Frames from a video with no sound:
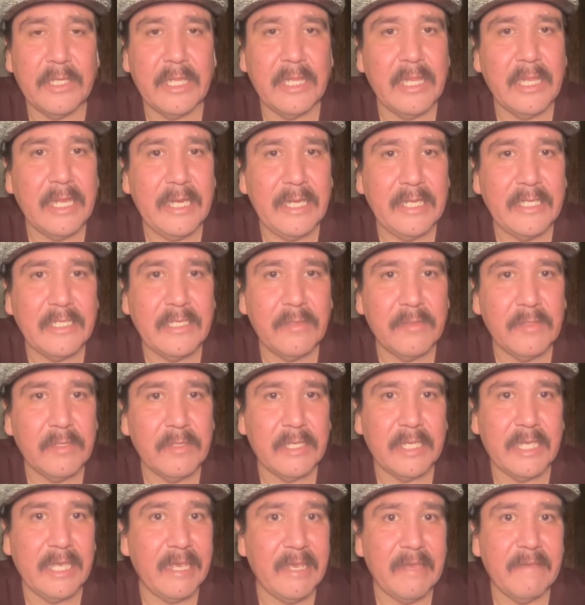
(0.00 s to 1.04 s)
then they need to
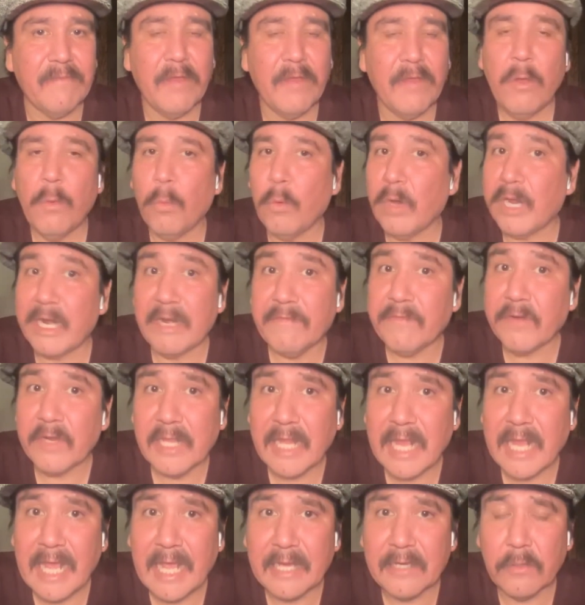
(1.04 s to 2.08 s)
give whatever
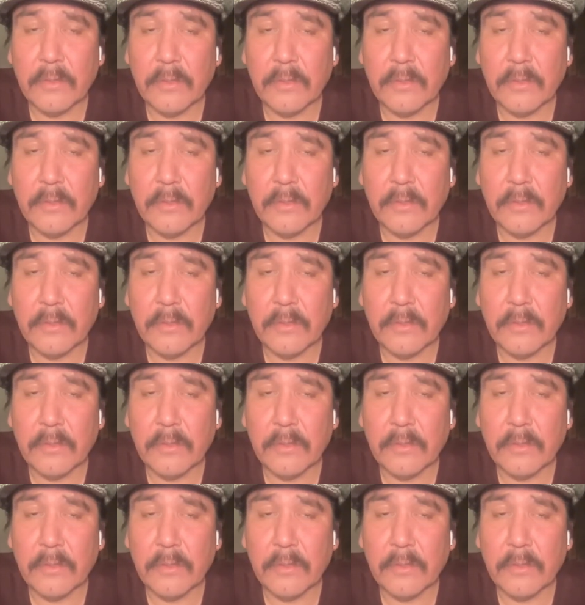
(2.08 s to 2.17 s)
land